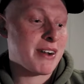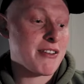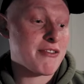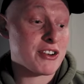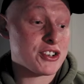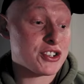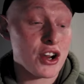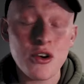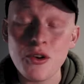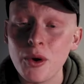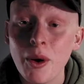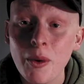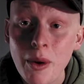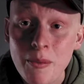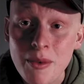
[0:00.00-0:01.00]
My friend Joe,
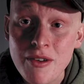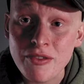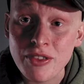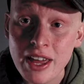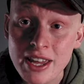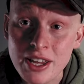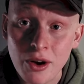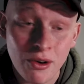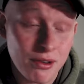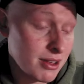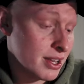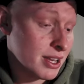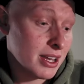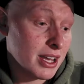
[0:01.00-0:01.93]
who I went with, they got